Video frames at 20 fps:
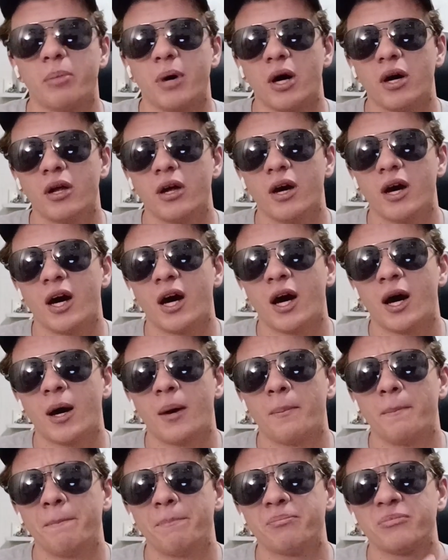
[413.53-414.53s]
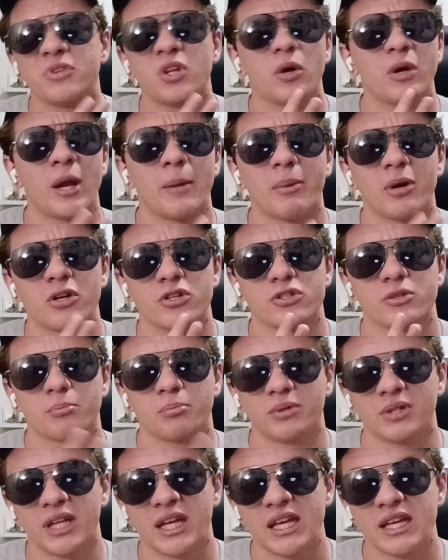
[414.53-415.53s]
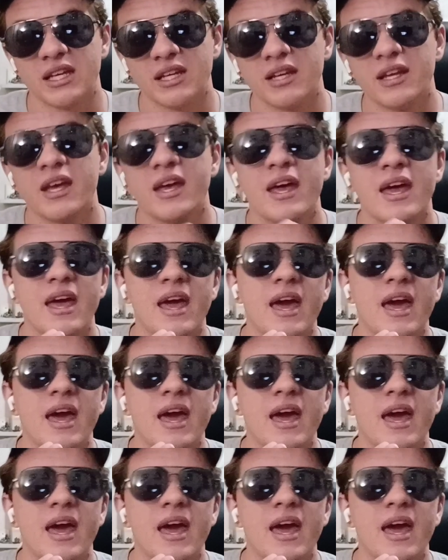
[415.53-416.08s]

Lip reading: not Punisher, Blade,